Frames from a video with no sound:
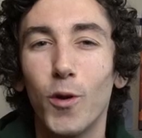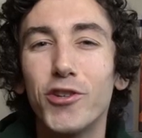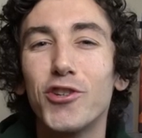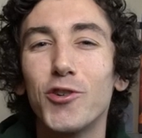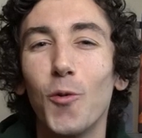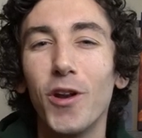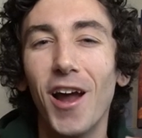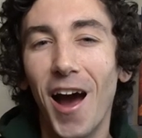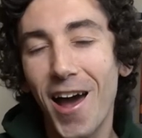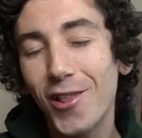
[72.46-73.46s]
Which,
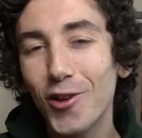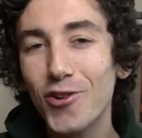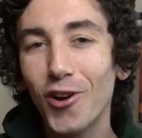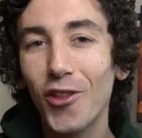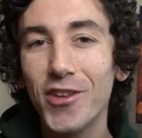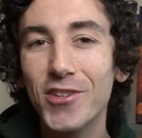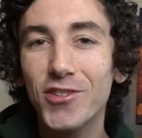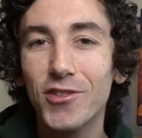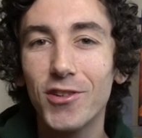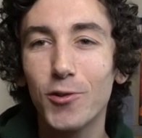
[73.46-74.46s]
when I learned all
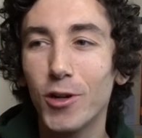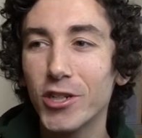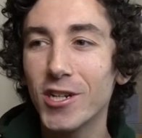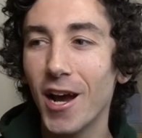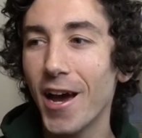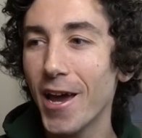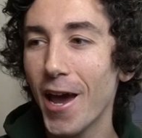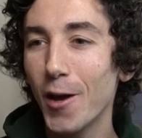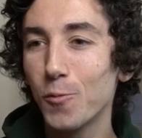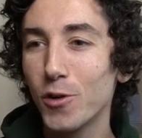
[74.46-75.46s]
this, the question I
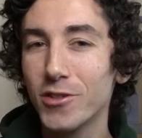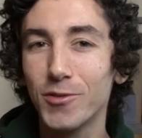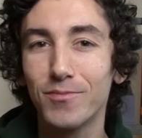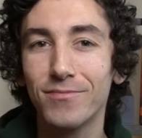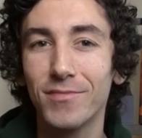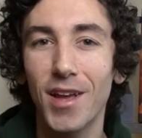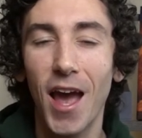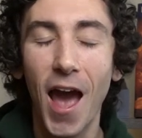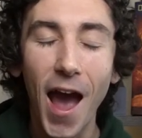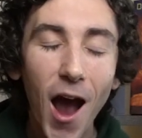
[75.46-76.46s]
had was
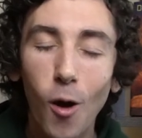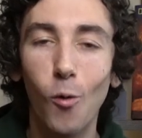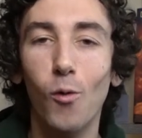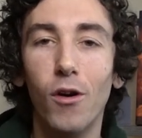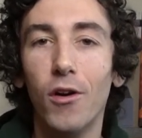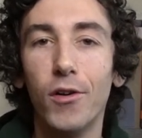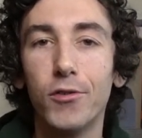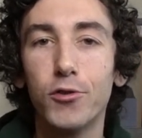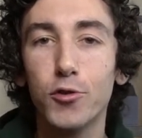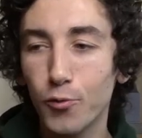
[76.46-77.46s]
how?
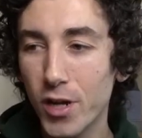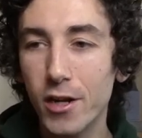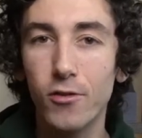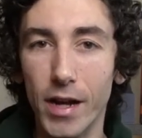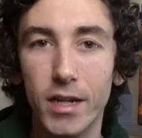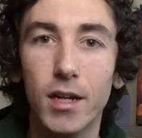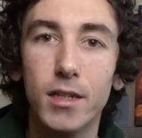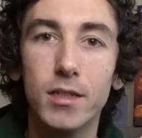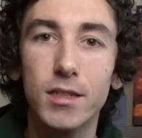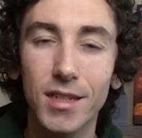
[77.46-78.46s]
To reiterate,
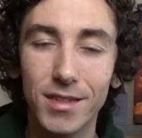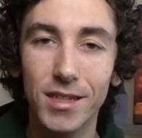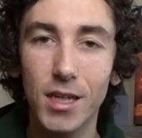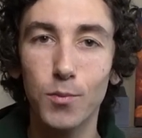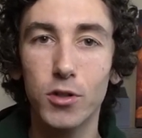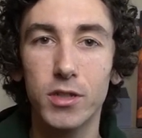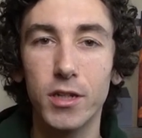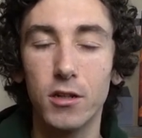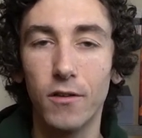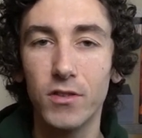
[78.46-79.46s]

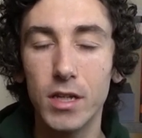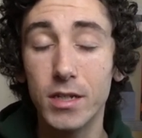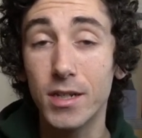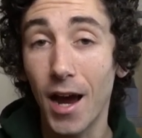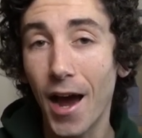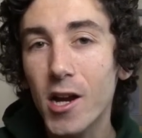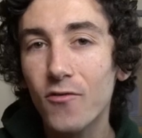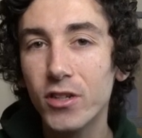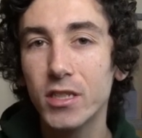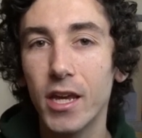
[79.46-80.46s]
16% of the
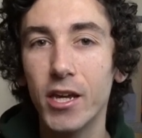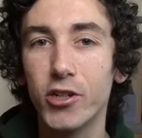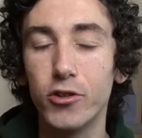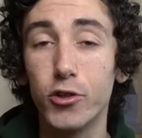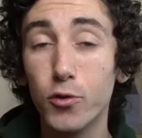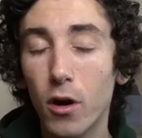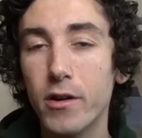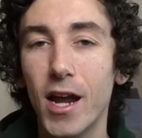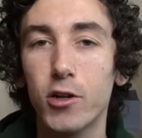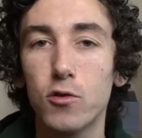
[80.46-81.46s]
entire visitation to
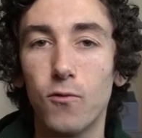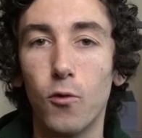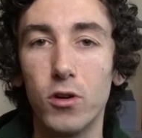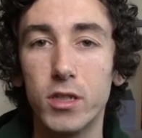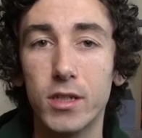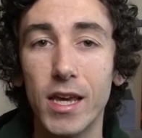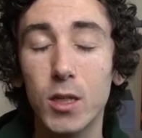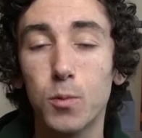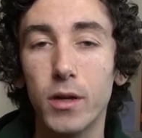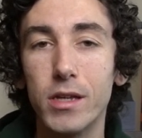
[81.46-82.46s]
our national forest
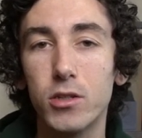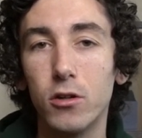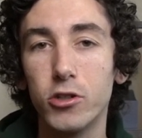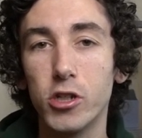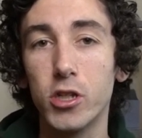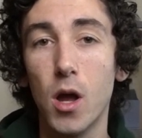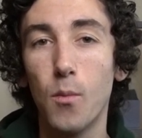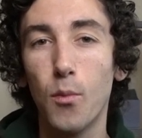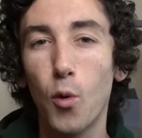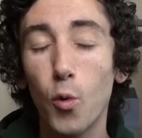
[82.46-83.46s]
takes place on just
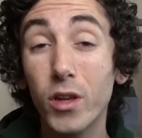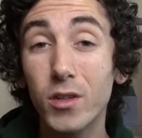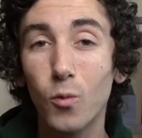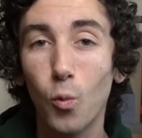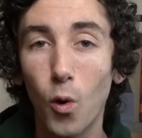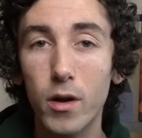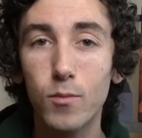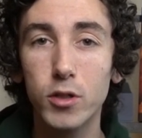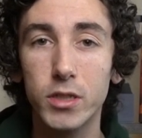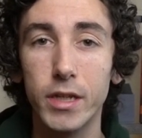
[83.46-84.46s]

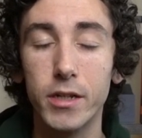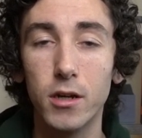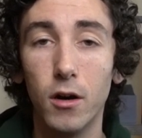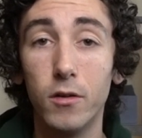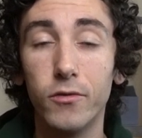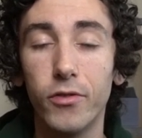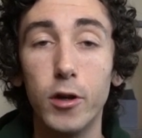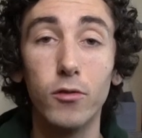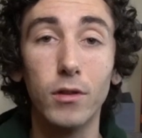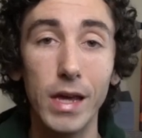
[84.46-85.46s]
0.1% of
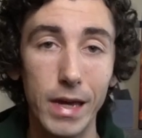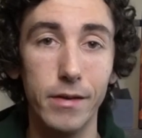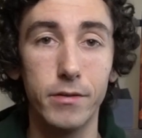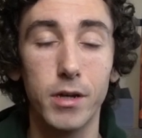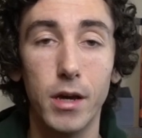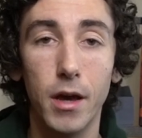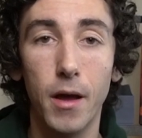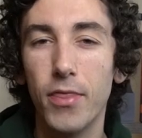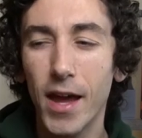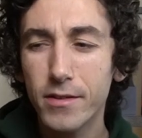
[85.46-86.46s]
their land.
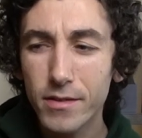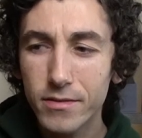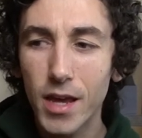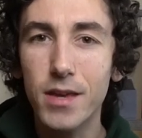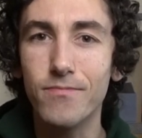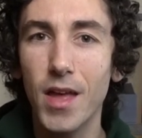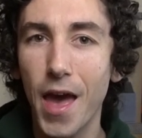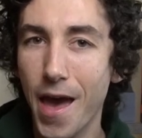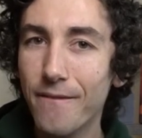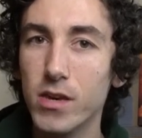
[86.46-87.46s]
That is a
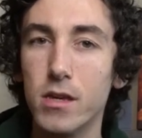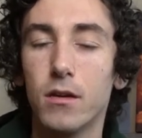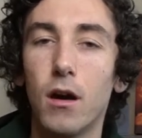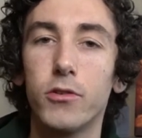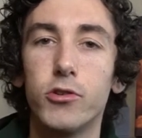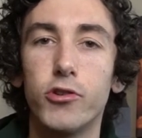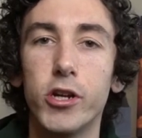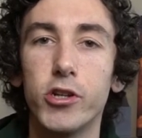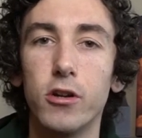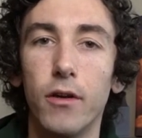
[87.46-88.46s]
heavy
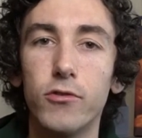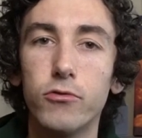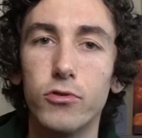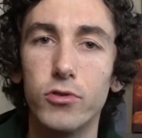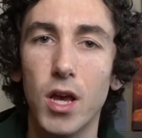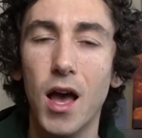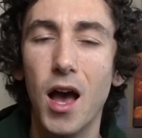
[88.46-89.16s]
concentration of users.